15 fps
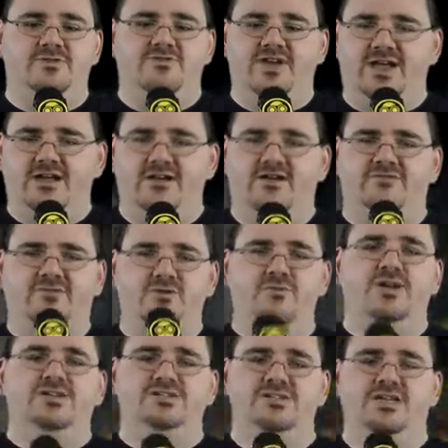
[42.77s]
we've had a few
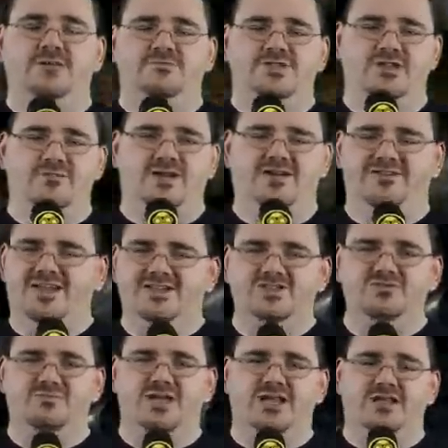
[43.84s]
racing games come out, not
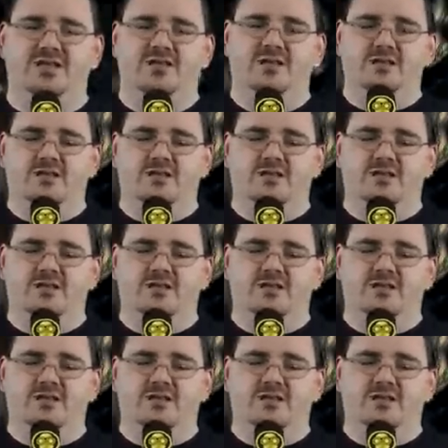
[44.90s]
too many.